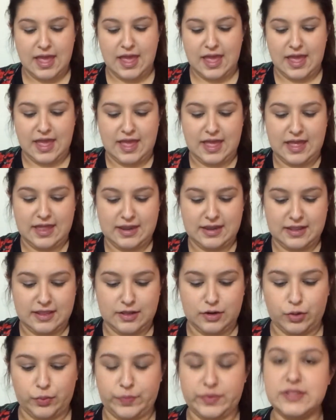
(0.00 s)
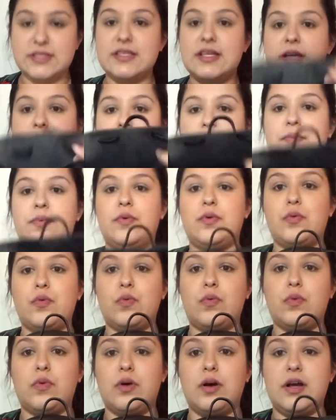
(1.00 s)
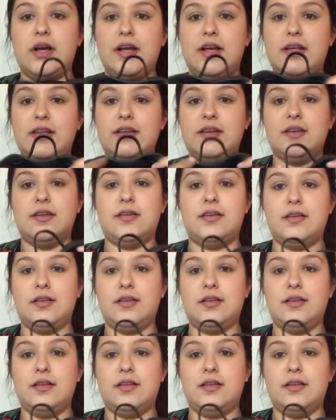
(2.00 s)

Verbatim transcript: And it opens up one,